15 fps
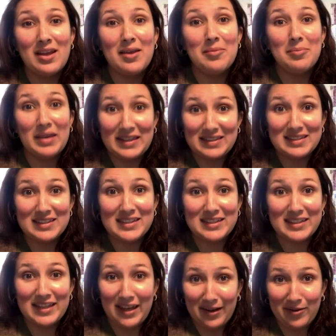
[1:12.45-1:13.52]
basically
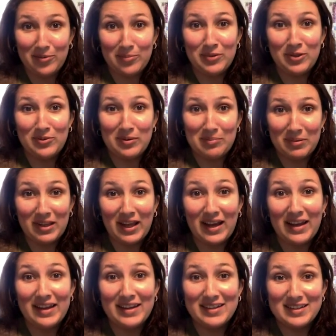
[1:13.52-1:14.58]
help you
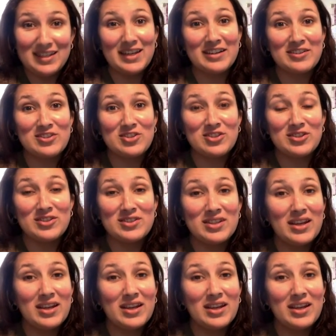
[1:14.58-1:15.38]
apply textures.